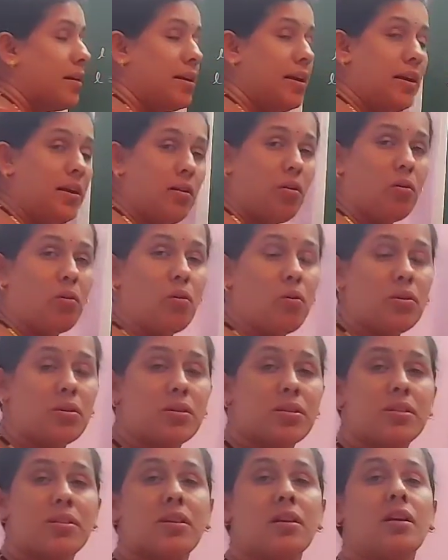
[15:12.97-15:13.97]

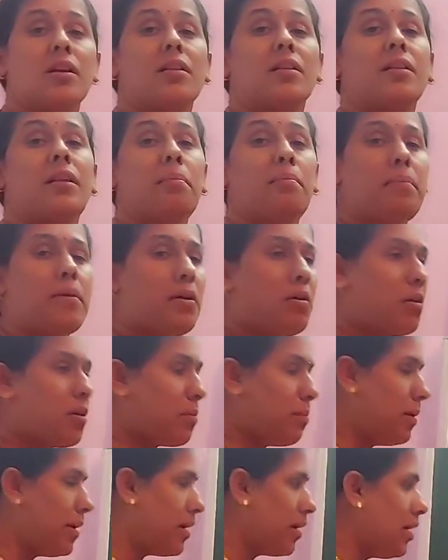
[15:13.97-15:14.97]
denotes the p
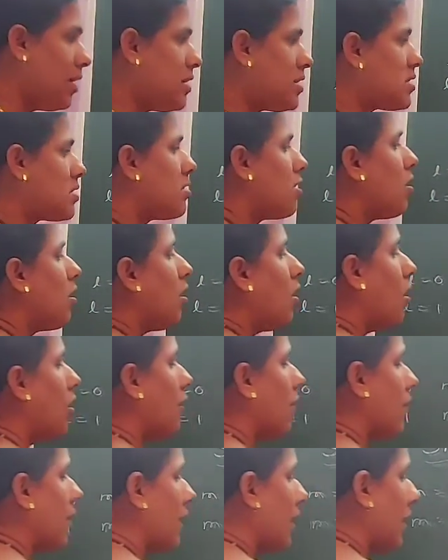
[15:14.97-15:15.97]
orbitals
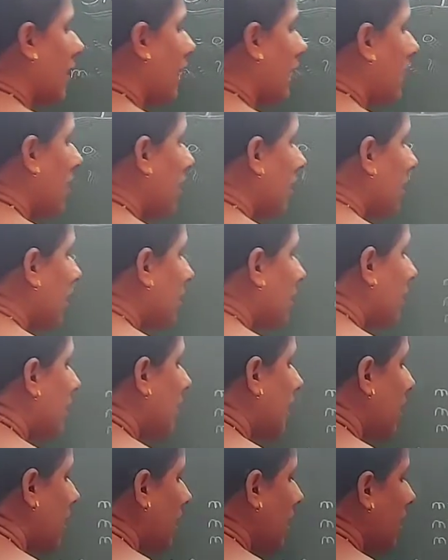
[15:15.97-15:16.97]
of a
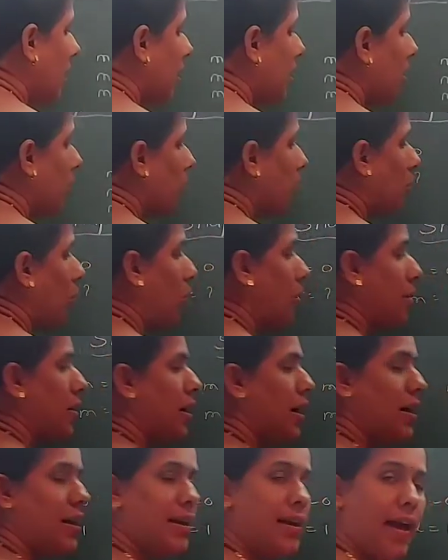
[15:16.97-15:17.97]
3
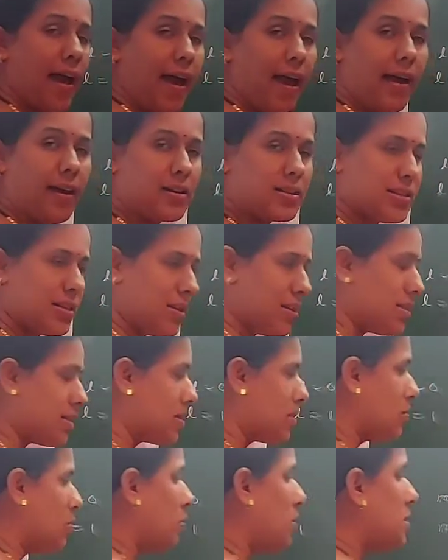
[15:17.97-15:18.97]
coordinate
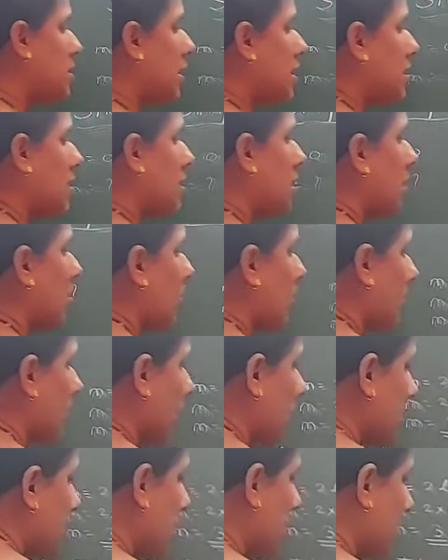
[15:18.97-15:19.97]
axis. Which are the 3
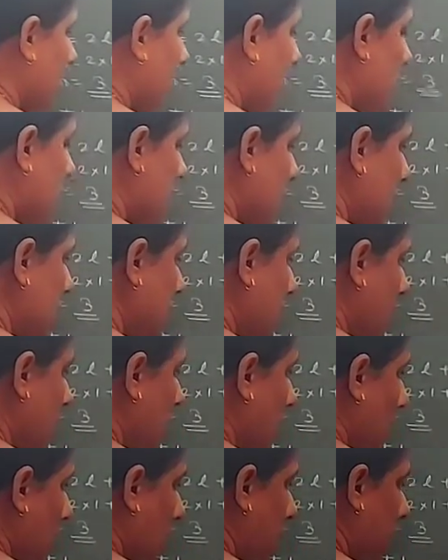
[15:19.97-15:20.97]
coordinate axes? First is
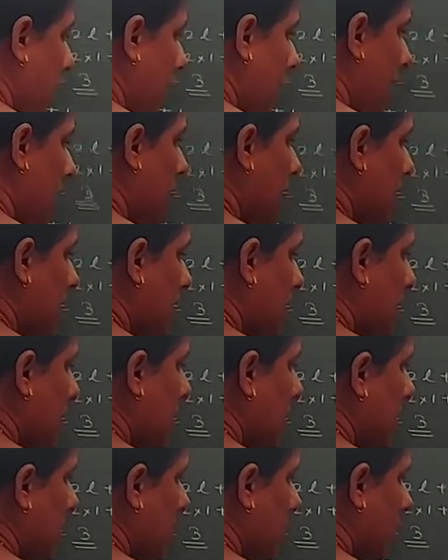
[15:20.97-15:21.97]
px,
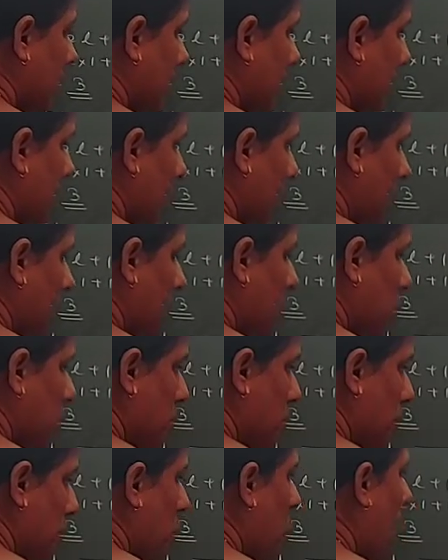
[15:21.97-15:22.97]
second one is
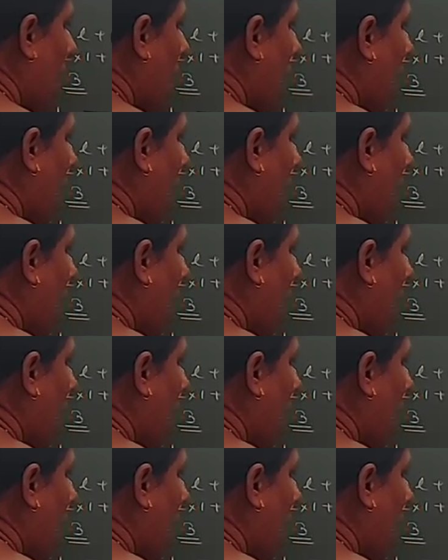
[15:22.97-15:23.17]
py,